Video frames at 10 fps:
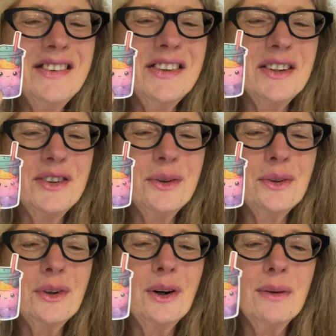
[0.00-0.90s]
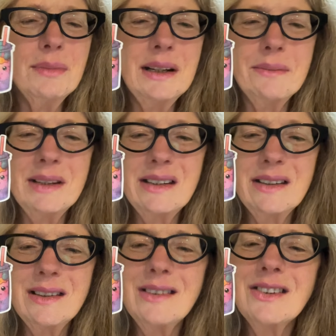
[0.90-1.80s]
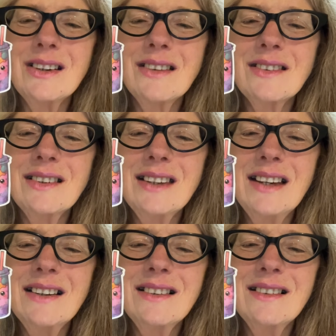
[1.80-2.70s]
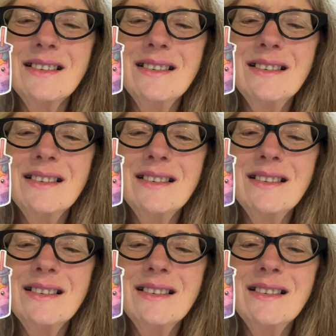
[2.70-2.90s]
that don't complement each other, they can